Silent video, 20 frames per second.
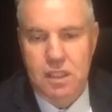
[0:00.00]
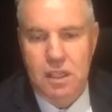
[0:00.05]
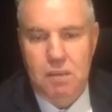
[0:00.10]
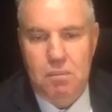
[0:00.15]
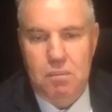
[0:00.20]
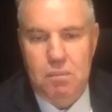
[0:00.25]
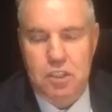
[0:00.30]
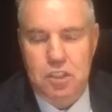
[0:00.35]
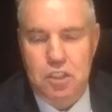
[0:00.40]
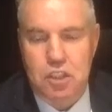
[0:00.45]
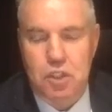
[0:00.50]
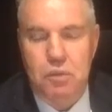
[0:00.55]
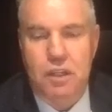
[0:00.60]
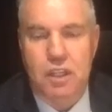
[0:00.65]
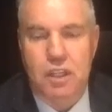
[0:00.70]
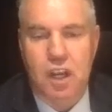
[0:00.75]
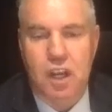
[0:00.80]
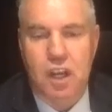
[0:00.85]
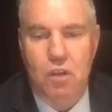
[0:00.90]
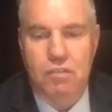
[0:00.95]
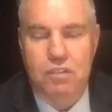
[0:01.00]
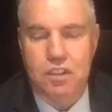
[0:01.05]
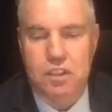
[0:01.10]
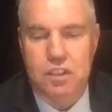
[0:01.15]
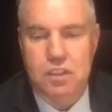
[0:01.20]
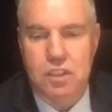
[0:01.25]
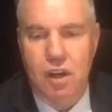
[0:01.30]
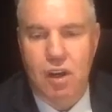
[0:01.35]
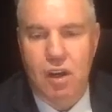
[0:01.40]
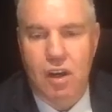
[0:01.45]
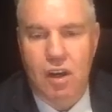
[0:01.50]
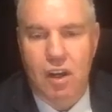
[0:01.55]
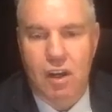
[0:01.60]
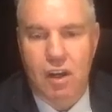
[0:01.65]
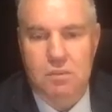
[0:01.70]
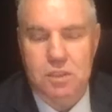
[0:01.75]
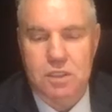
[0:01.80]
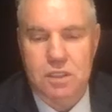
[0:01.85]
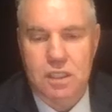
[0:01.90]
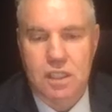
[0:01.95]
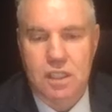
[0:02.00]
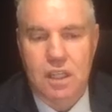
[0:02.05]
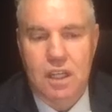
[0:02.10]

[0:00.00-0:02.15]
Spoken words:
but during COVID times,